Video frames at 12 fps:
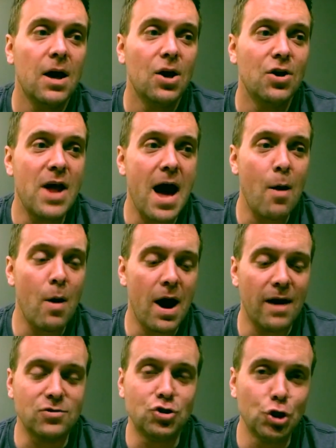Now,
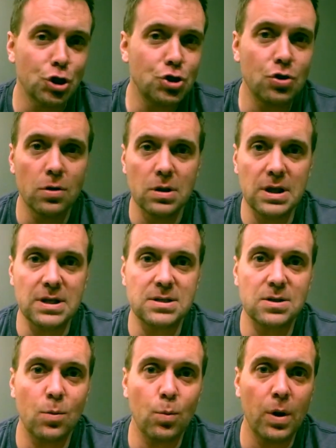I've just done
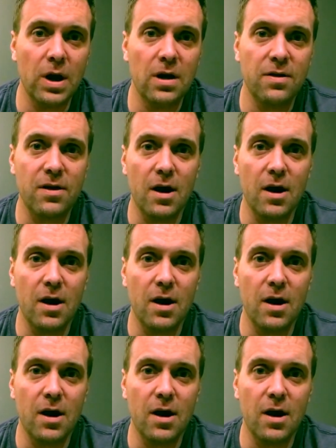this with